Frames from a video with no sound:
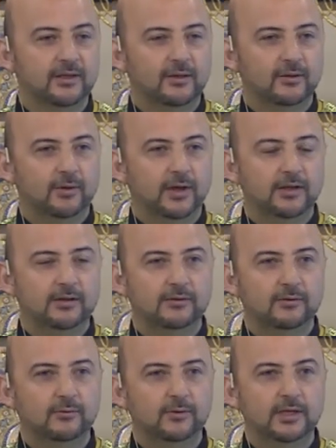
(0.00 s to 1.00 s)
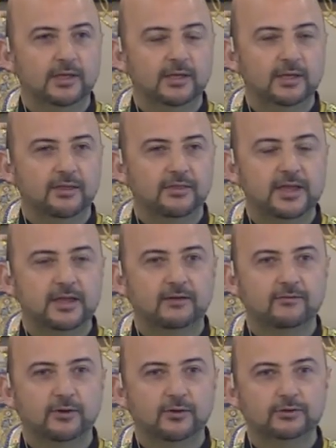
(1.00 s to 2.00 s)
When we think of
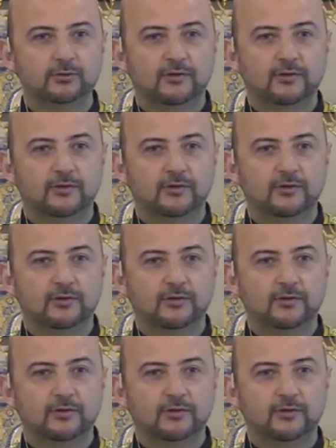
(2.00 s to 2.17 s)
those who are